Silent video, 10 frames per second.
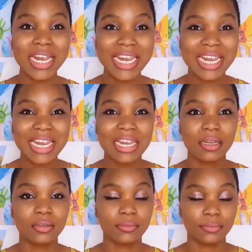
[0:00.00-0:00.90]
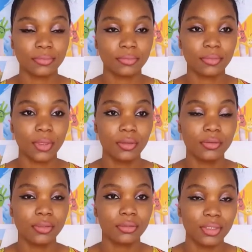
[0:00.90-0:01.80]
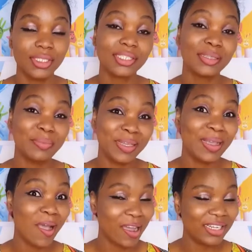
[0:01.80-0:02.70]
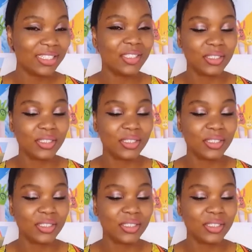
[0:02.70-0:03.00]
We. This is a bit hard.